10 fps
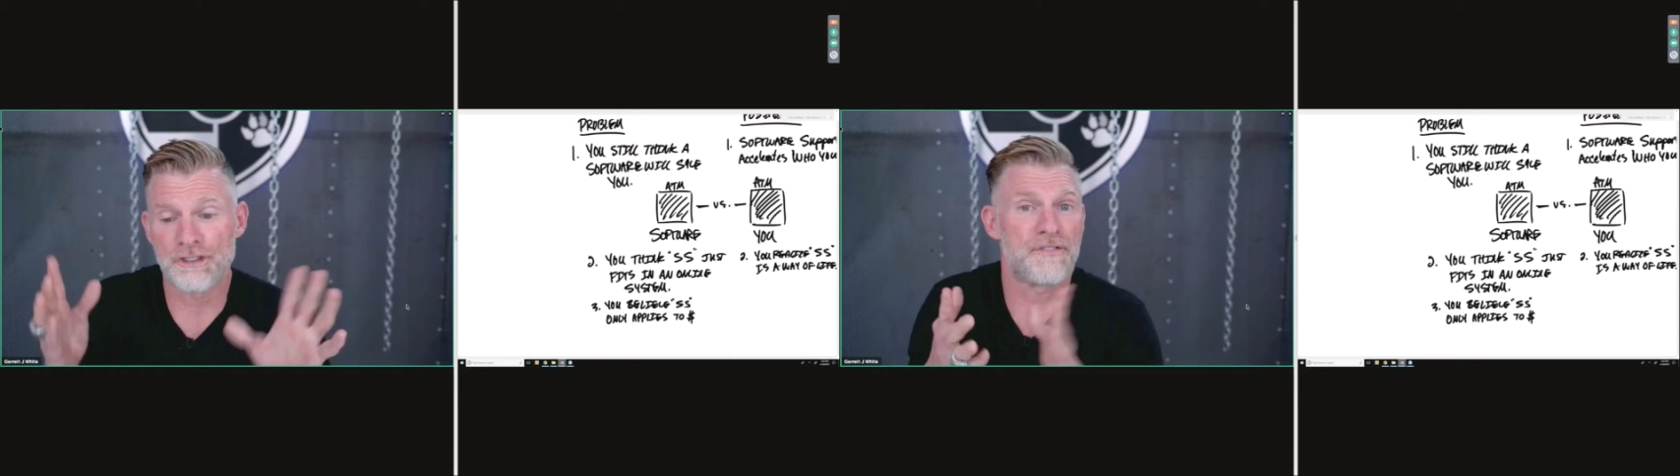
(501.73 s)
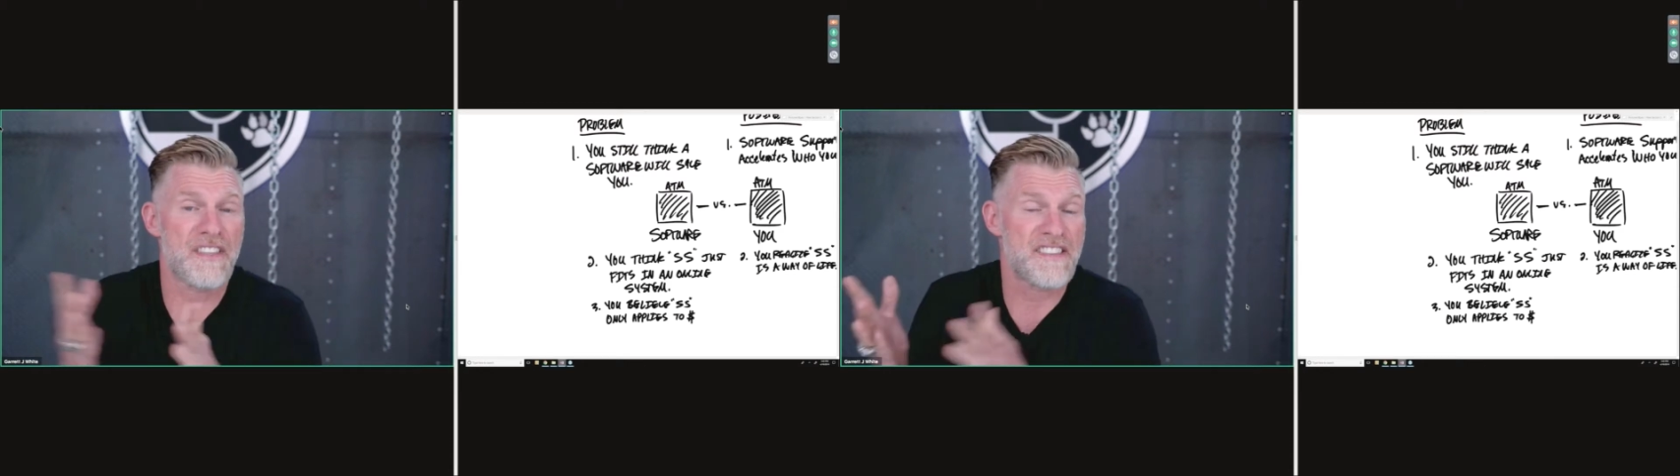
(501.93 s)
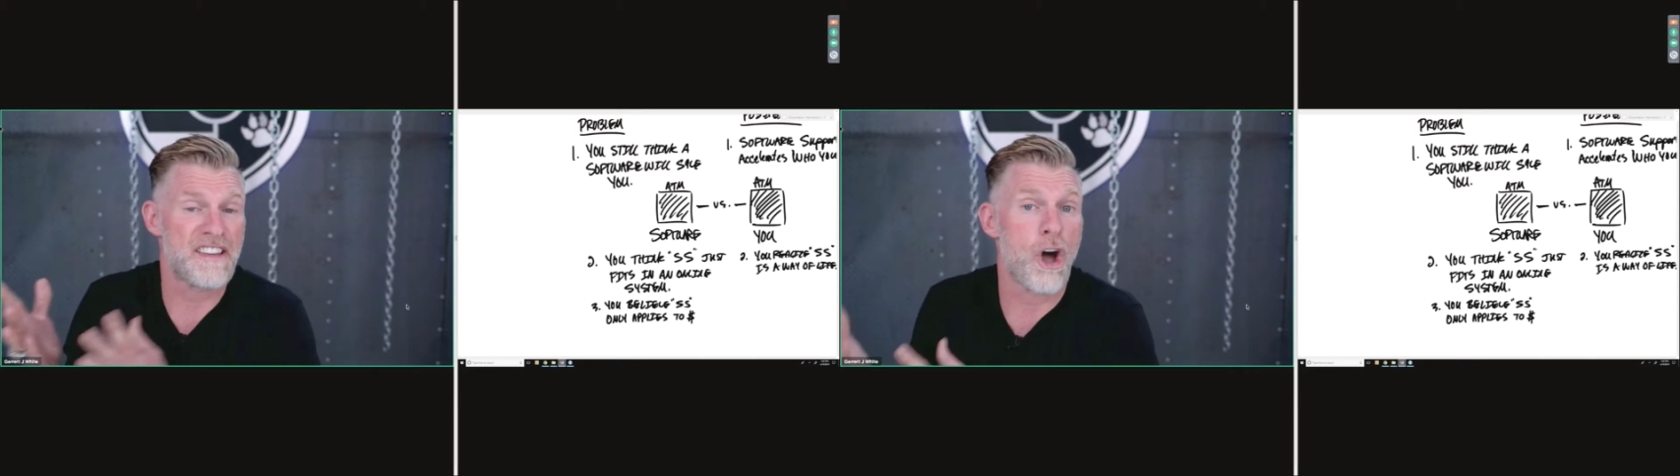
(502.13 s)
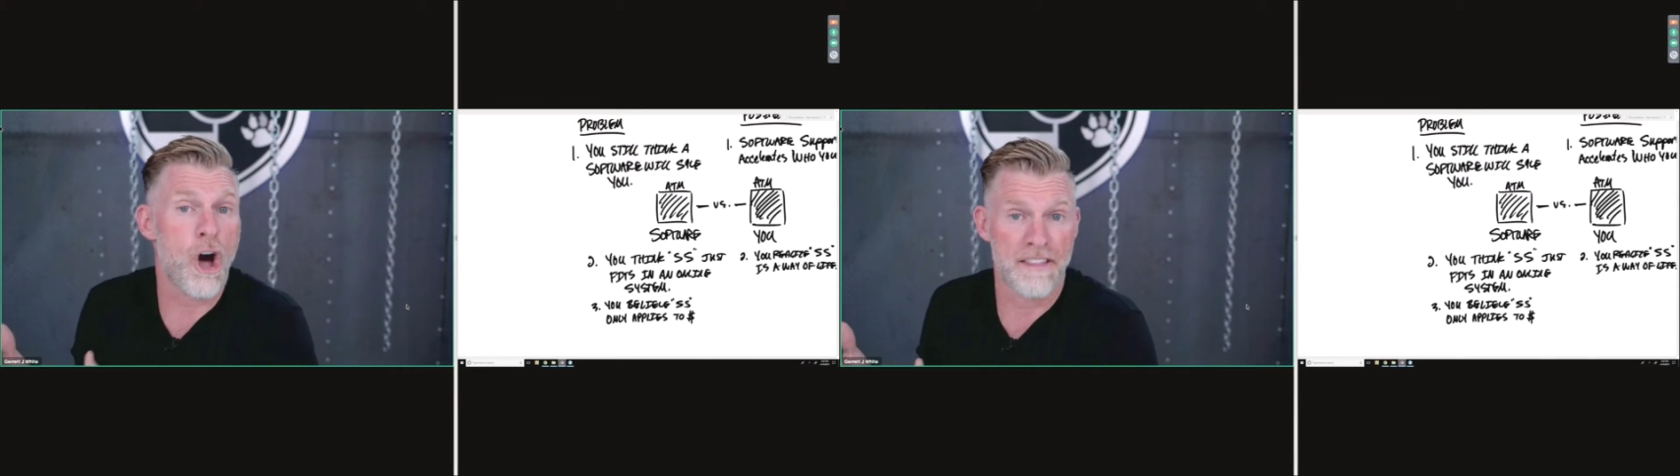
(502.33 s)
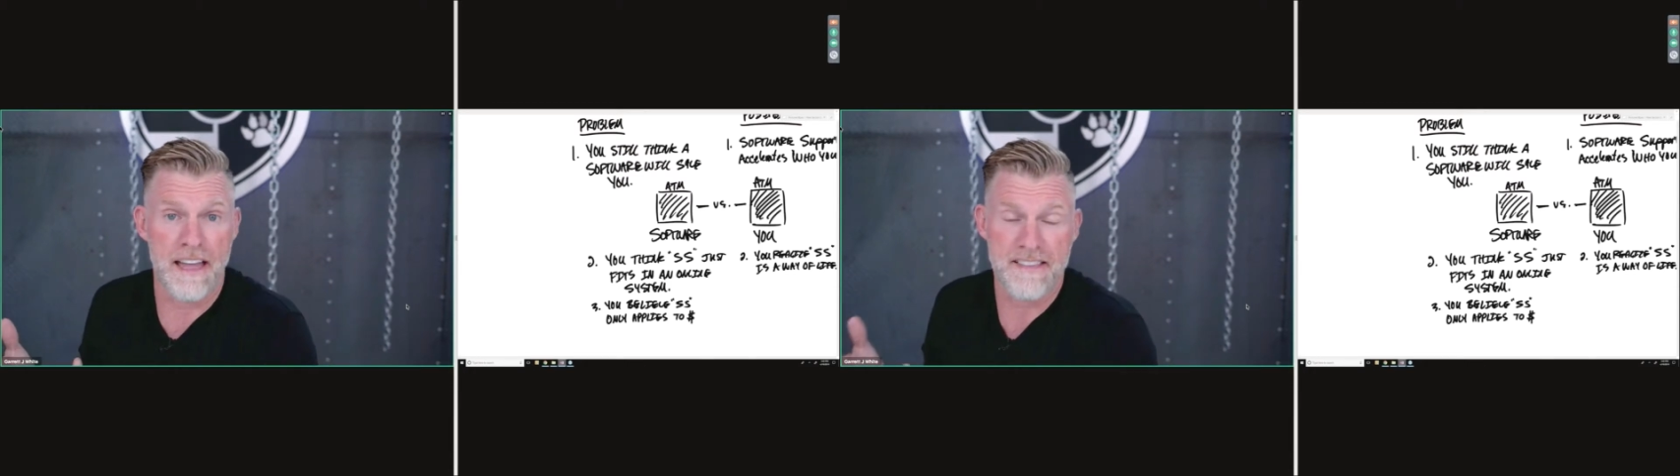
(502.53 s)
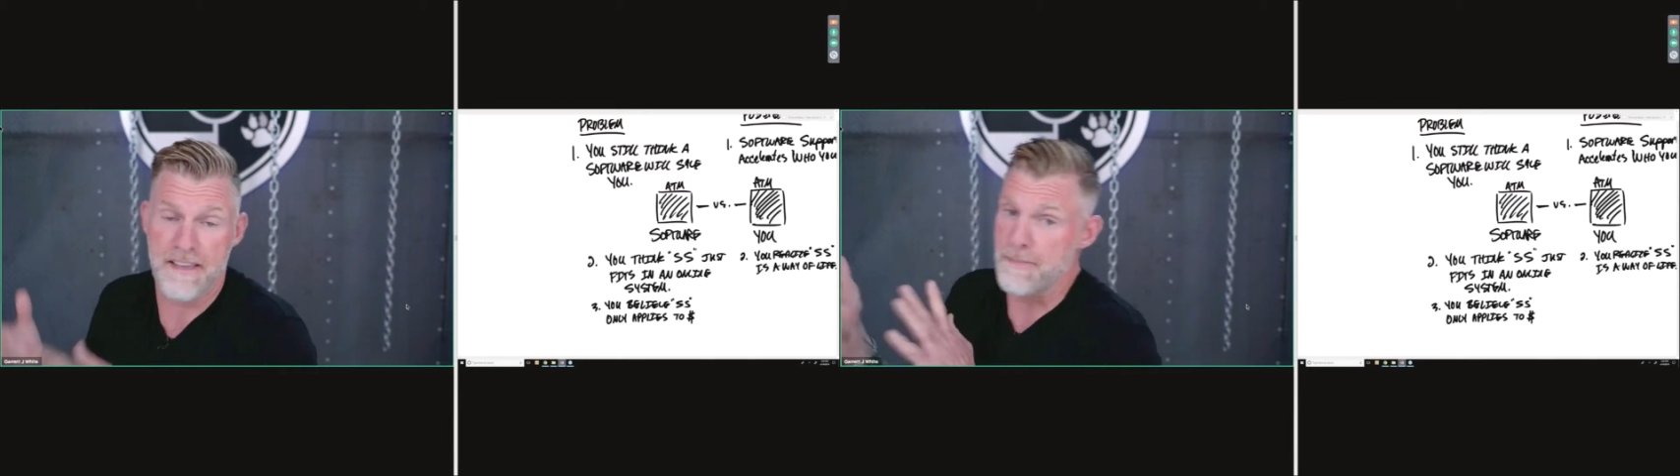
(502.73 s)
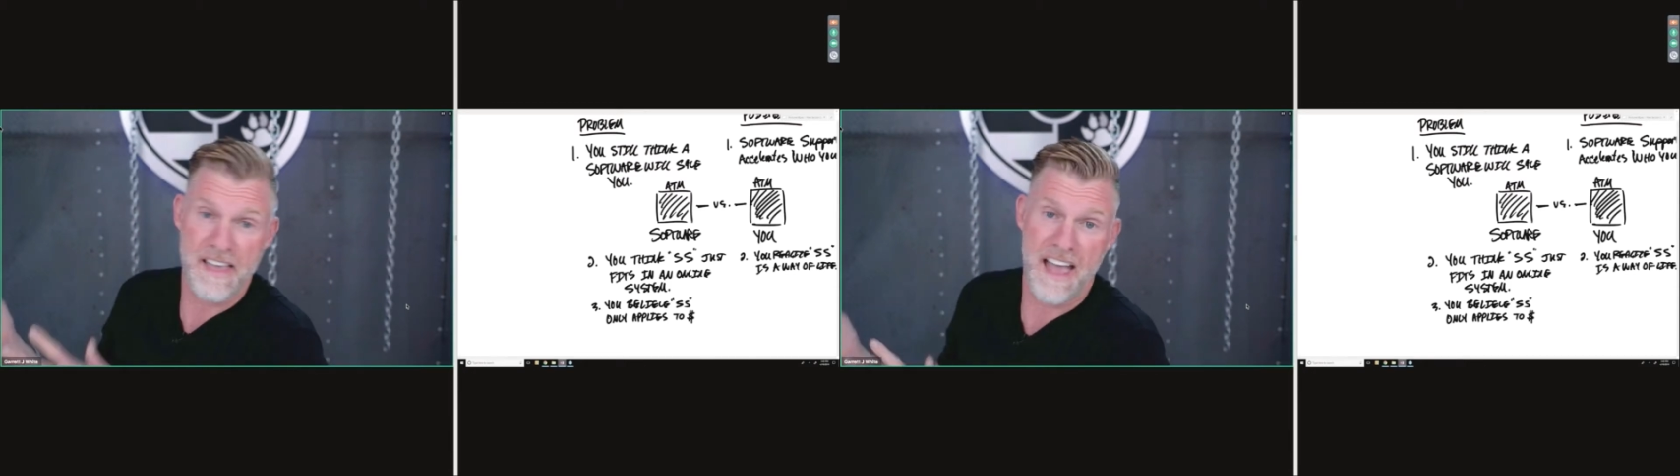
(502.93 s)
just fits into online systems.